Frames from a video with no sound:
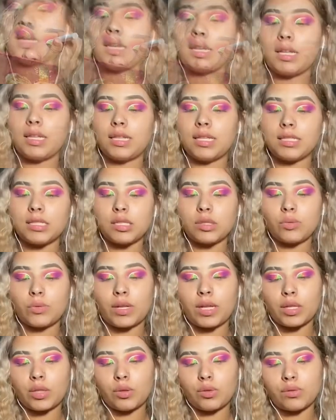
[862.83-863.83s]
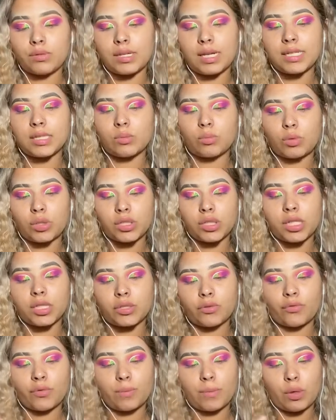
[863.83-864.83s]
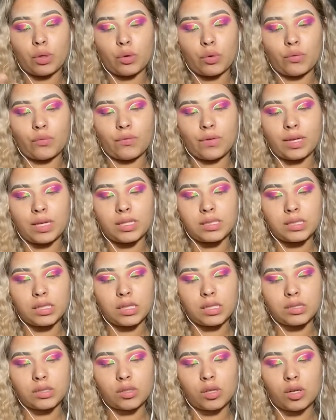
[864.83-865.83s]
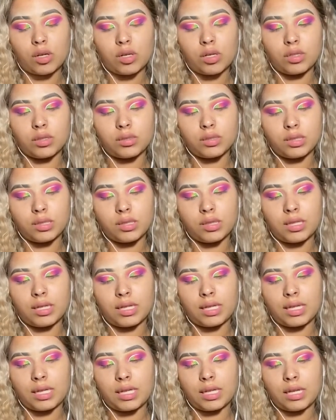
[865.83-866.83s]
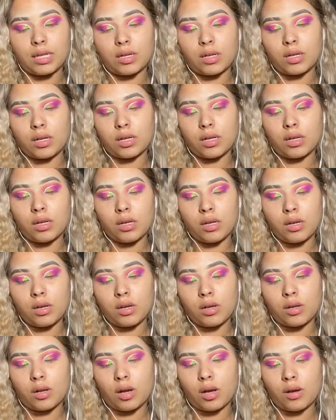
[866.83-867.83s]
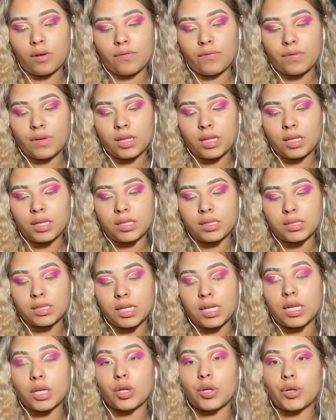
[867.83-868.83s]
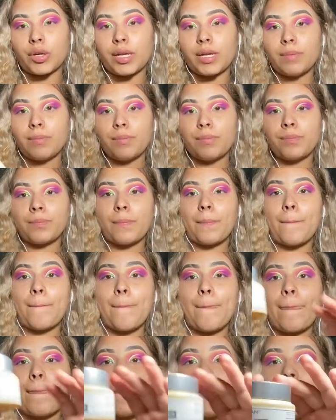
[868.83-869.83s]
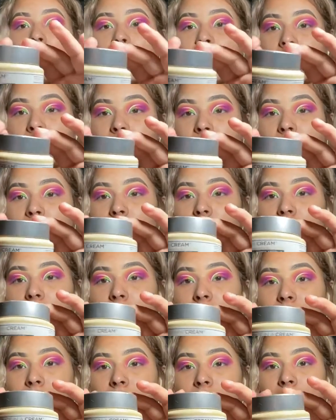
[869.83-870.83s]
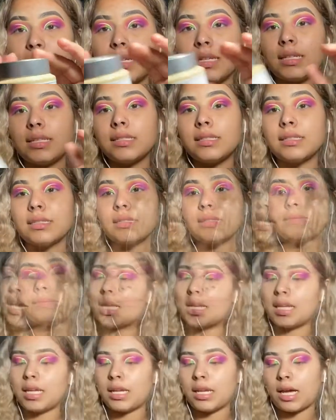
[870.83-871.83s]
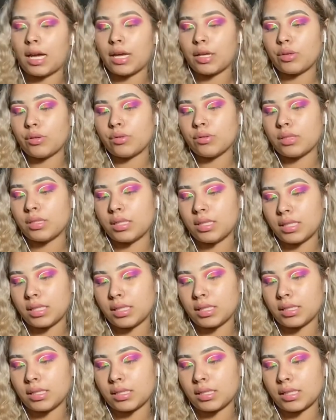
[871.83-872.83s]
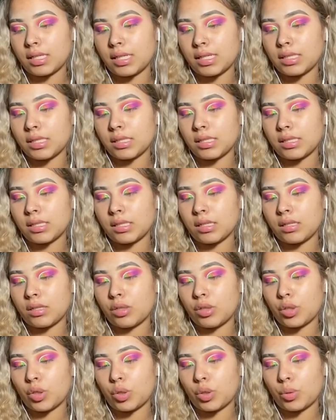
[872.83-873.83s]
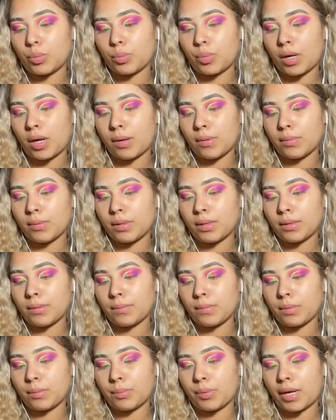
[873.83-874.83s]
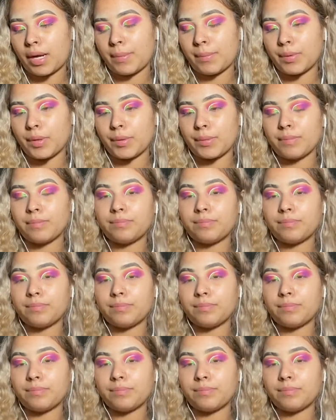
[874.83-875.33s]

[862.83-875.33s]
This is what I use as a moisturizer for my whole face. It's called the It Confidence in a Cream, and it actually looks like this. And then I use this as No Problem Primer,